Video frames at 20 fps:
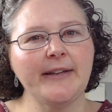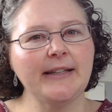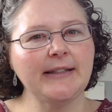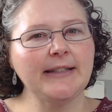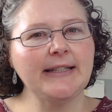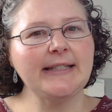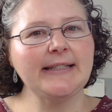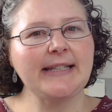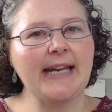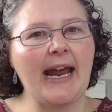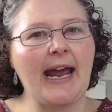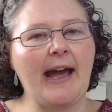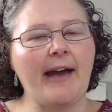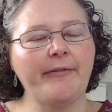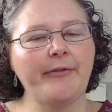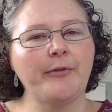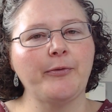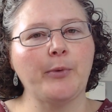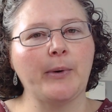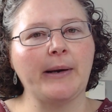at least
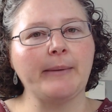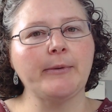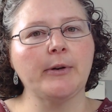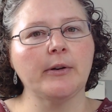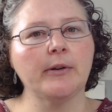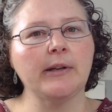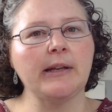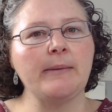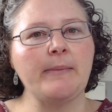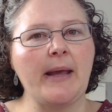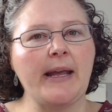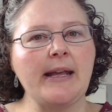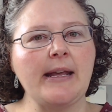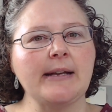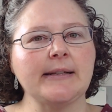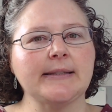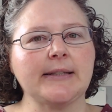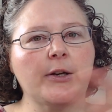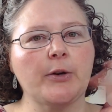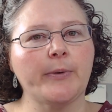half of what I'm currently making
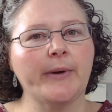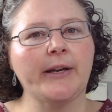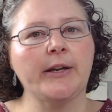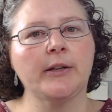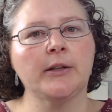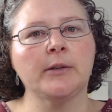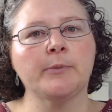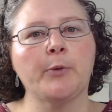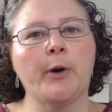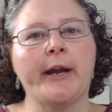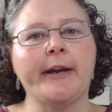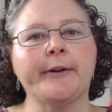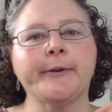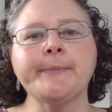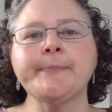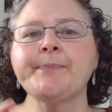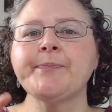as a curriculum writer